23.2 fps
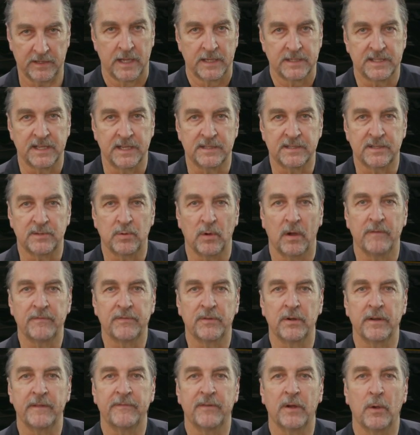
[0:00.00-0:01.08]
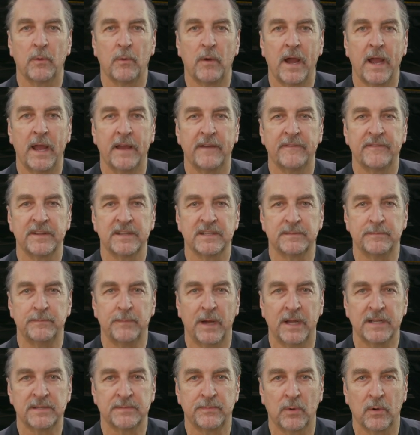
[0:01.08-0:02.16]
Since 1234YF is
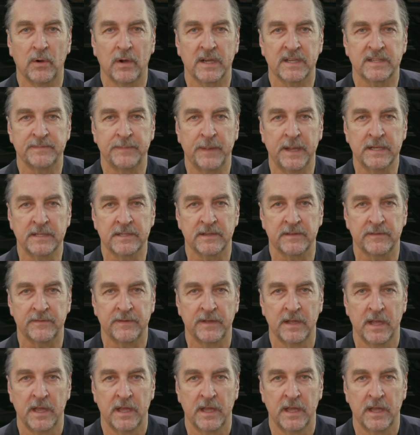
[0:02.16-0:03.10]
much more expensive,